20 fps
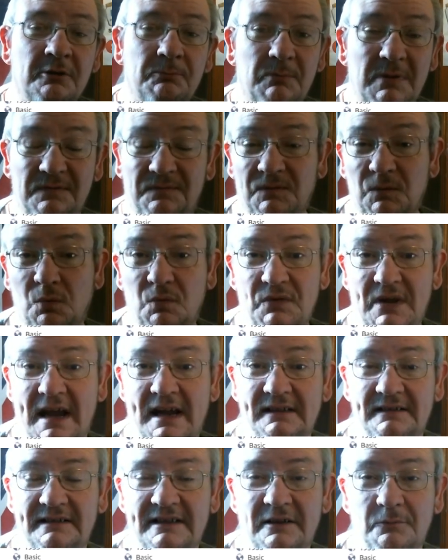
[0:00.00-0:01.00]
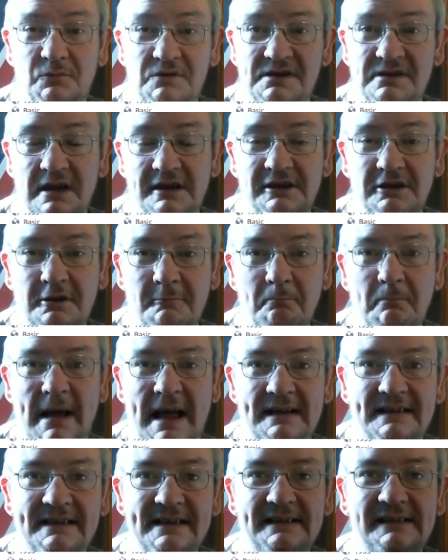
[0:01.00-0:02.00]
Before that, it was like
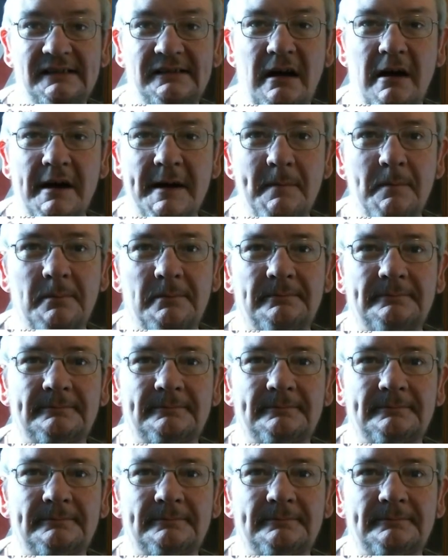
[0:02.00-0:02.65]
compacted lime.